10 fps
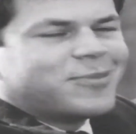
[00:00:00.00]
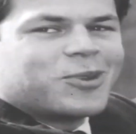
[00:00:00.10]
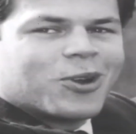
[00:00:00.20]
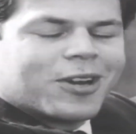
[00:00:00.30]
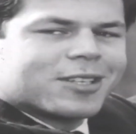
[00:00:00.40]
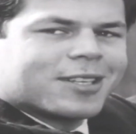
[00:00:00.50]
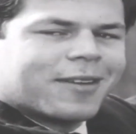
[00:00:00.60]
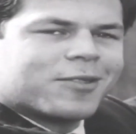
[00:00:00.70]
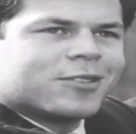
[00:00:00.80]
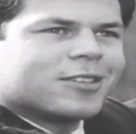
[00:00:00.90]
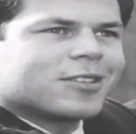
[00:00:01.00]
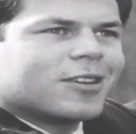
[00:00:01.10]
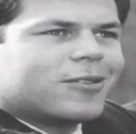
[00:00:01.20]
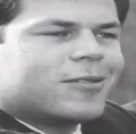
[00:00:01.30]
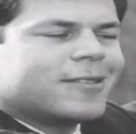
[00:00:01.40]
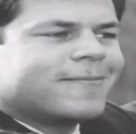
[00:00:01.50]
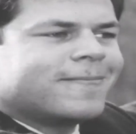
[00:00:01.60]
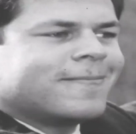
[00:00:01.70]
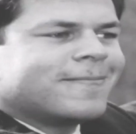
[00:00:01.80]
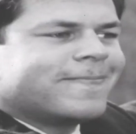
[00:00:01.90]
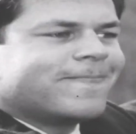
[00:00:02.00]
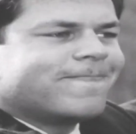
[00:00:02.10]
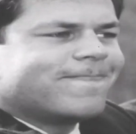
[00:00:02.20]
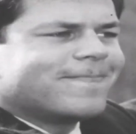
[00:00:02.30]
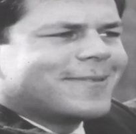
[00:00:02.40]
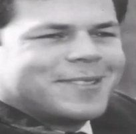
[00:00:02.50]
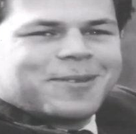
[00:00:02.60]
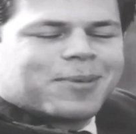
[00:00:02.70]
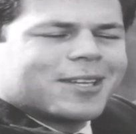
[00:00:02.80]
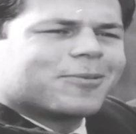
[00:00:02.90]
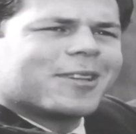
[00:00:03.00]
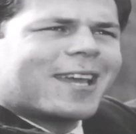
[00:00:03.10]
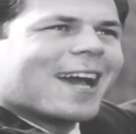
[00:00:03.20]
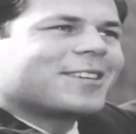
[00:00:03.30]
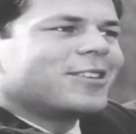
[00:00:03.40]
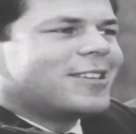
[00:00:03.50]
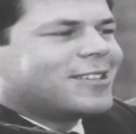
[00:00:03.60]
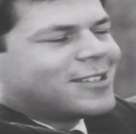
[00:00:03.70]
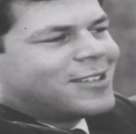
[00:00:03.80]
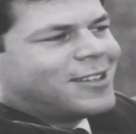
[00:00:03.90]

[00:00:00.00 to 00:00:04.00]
New York, San Francisco, some place where the action is.